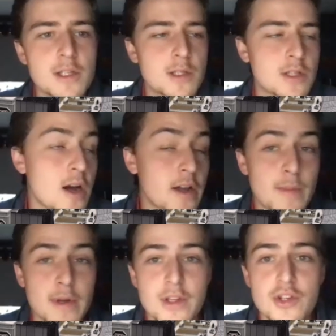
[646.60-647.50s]
talking
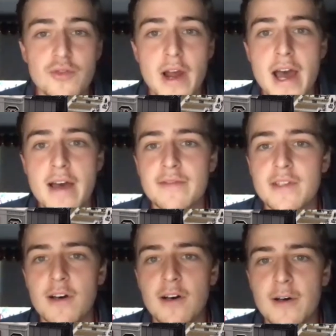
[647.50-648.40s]
about the draft,
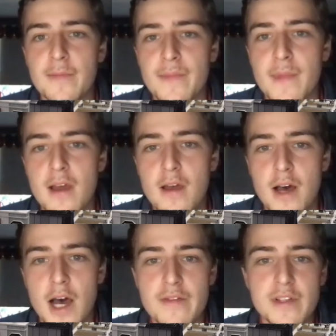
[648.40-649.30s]

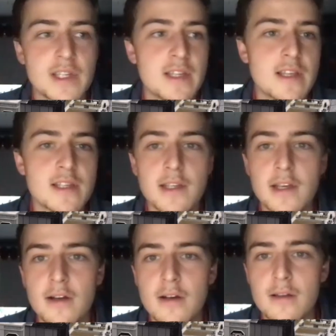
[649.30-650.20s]
obviously this
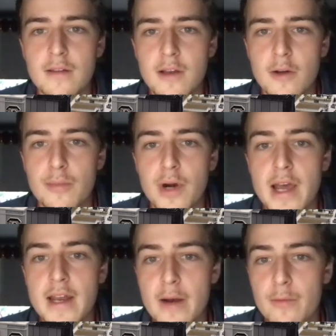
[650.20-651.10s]
year,
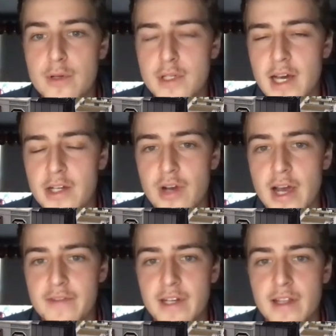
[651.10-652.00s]
Brian Edwards got
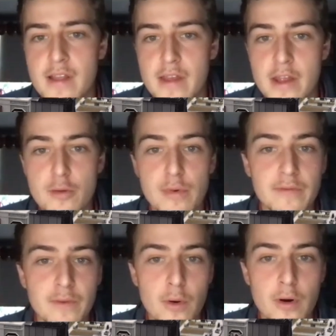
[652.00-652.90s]
drafted, and then the year
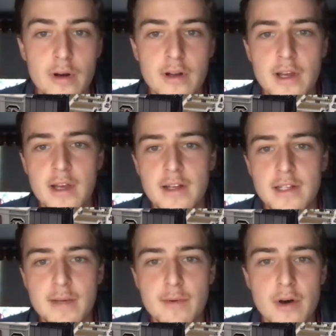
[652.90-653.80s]
before,
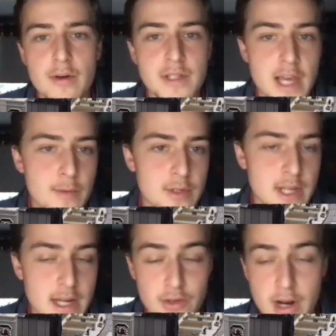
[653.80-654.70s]
Debo Samuels
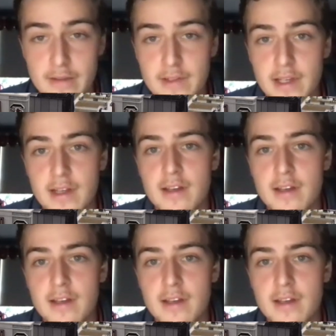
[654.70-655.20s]
got drafted